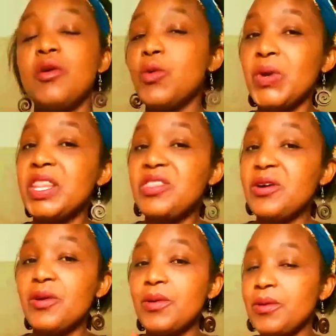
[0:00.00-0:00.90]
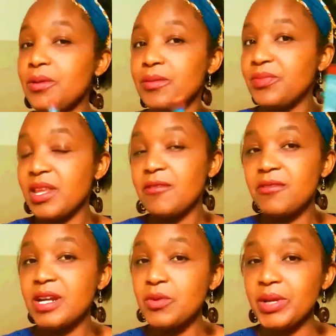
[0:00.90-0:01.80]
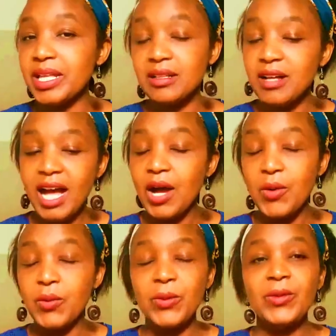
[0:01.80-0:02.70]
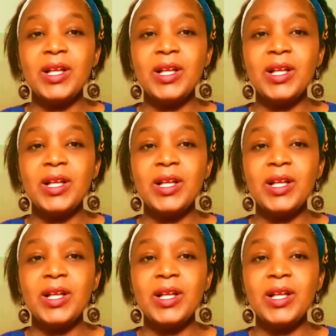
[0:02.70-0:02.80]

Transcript: with your free will. How?